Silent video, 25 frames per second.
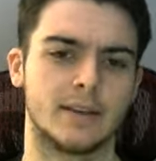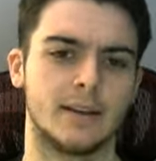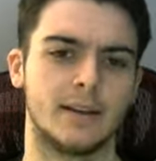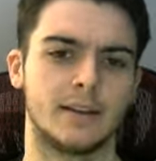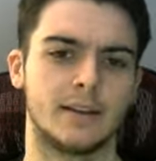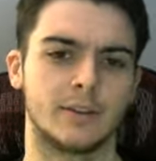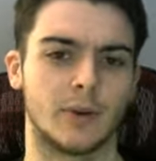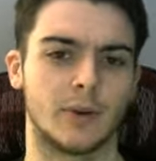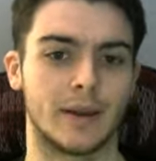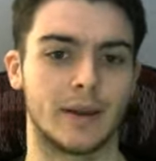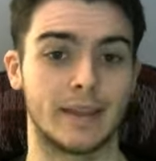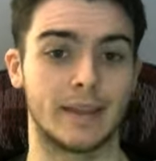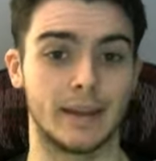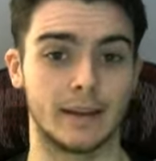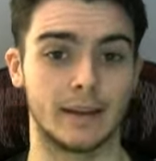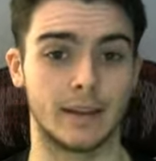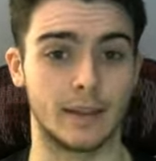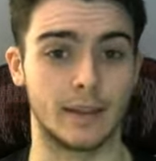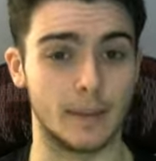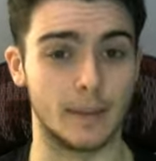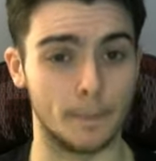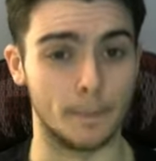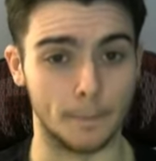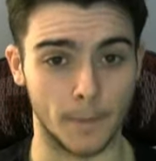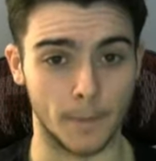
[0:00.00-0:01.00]
So I think the
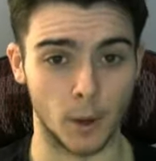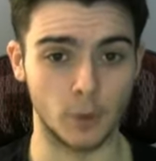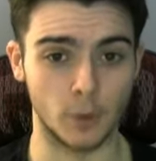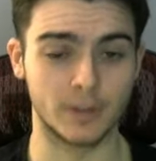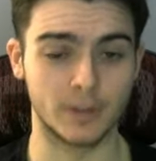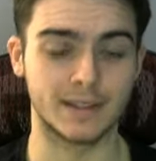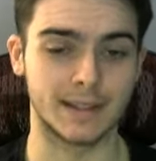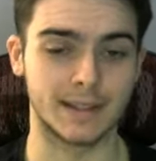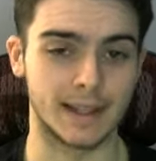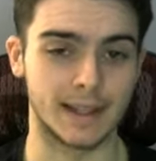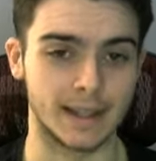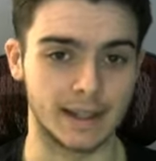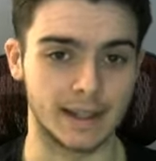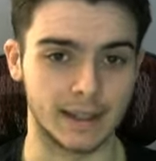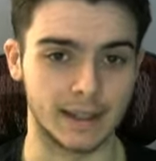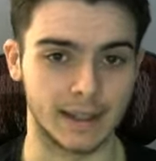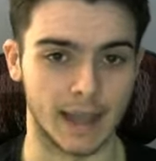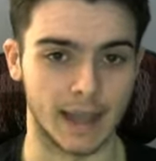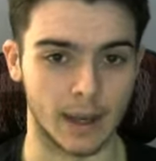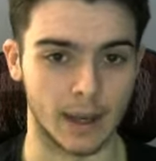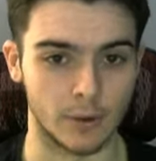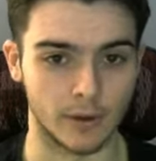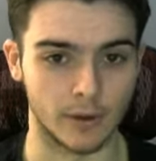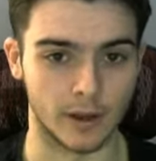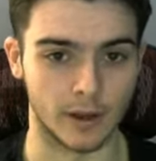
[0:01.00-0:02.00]
most likely
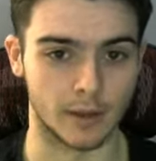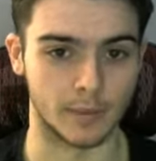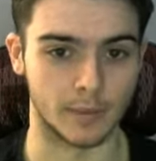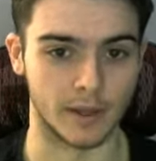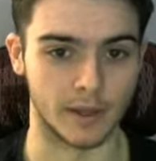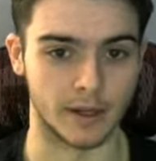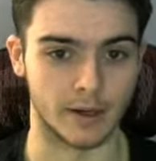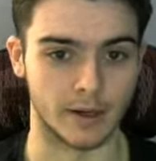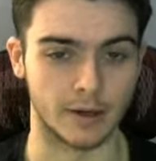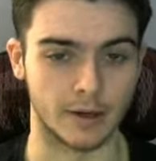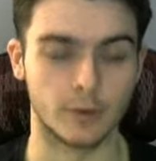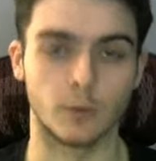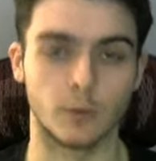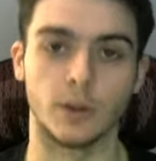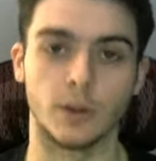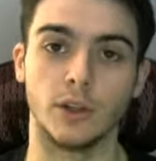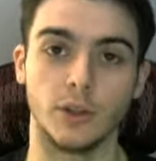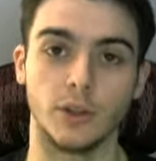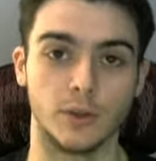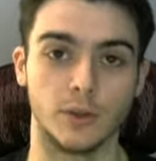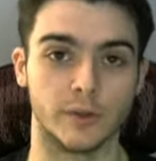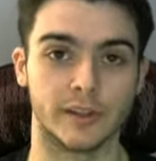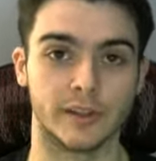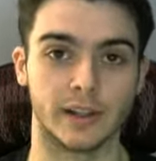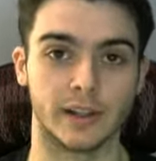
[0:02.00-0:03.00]
outcome here, when you
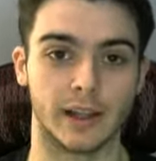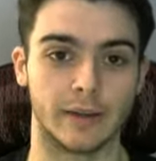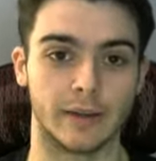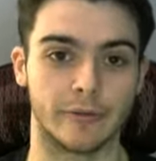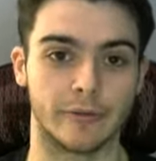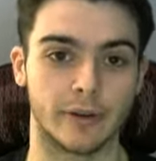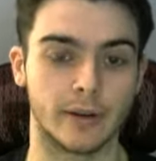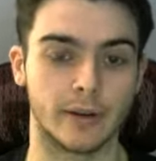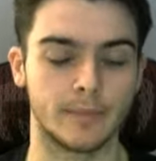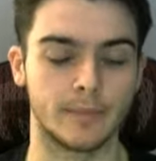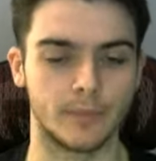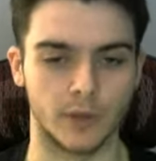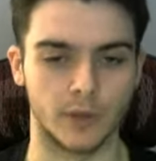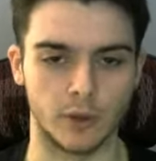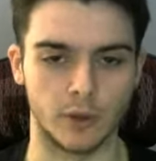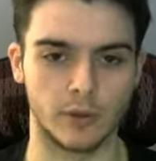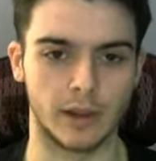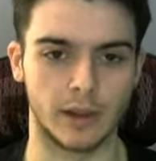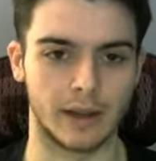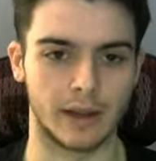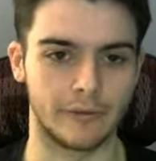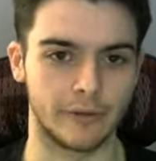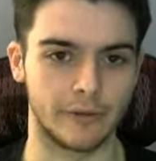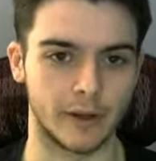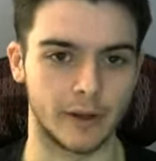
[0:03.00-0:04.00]
use Cleffa, you
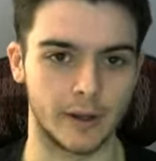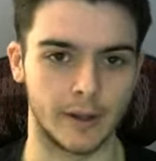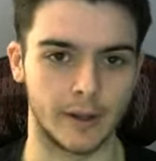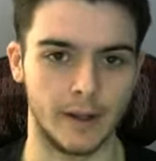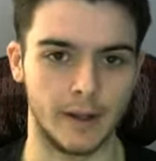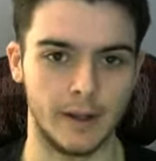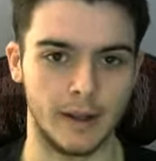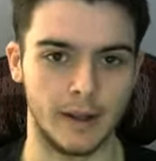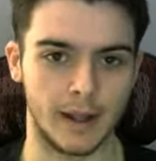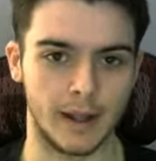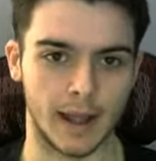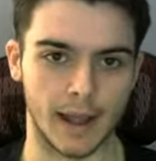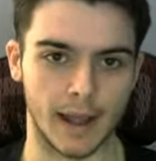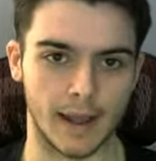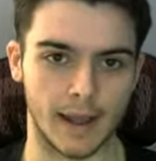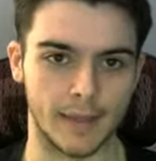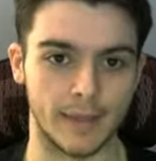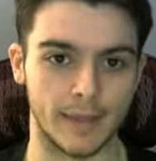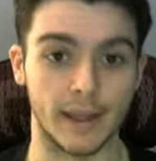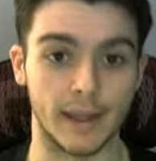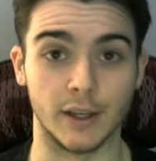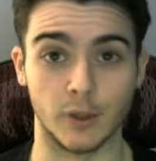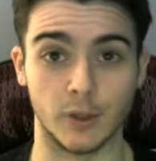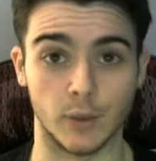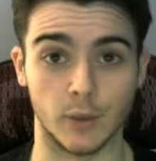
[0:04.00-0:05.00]
Cleffa, and they
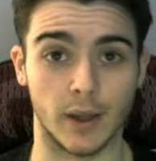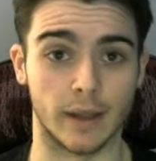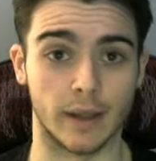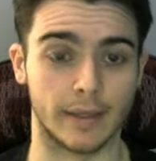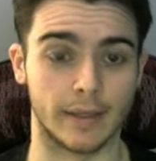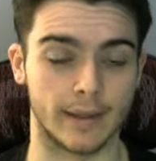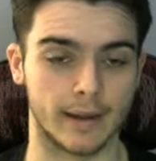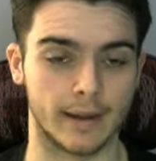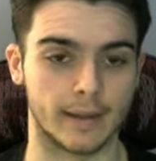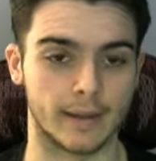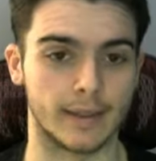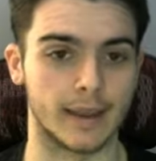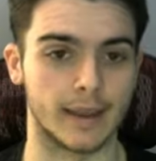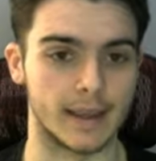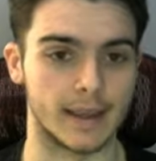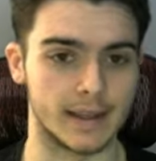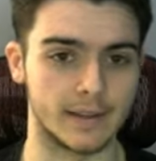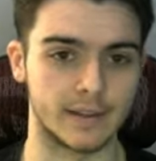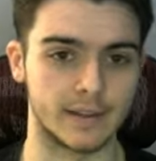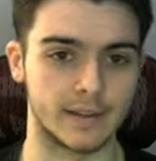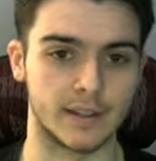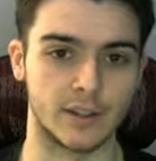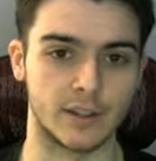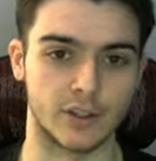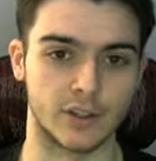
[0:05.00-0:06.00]
do nothing. They
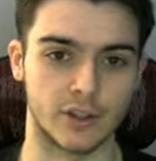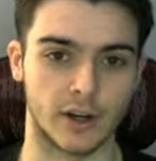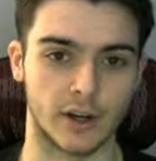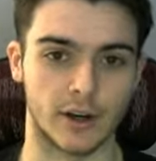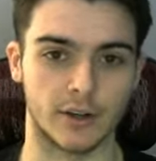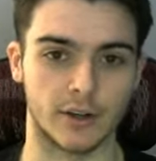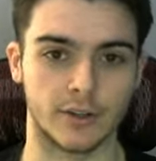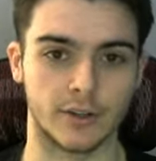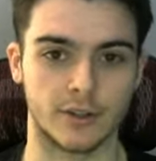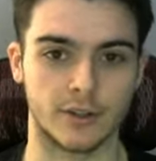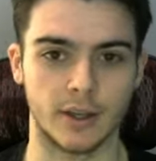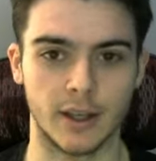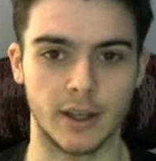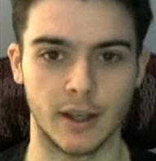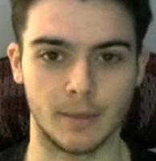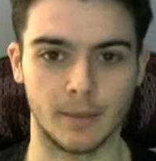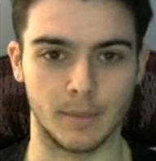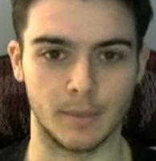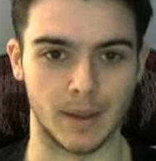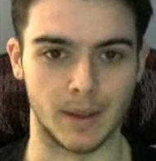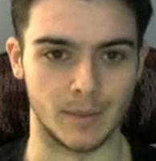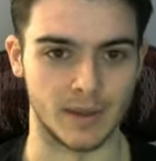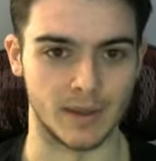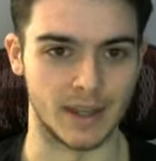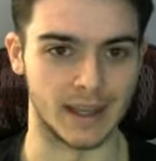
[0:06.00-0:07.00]
instant charge.
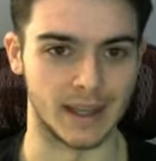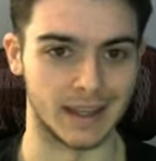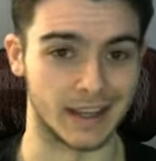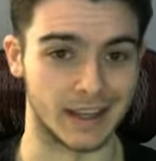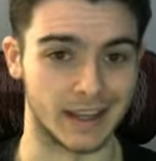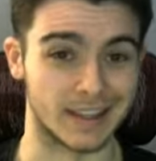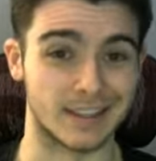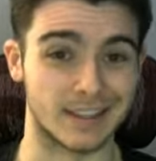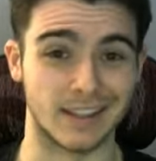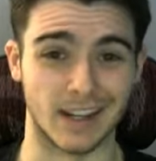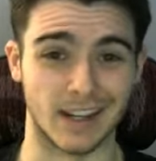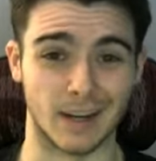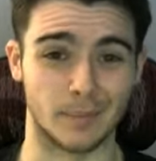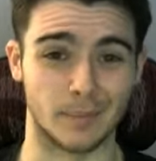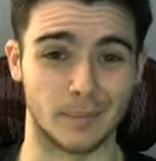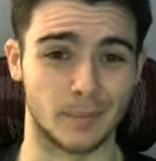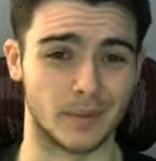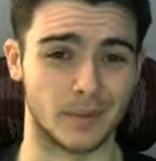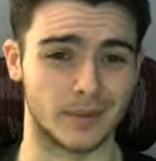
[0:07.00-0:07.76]
Maybe they, like, set up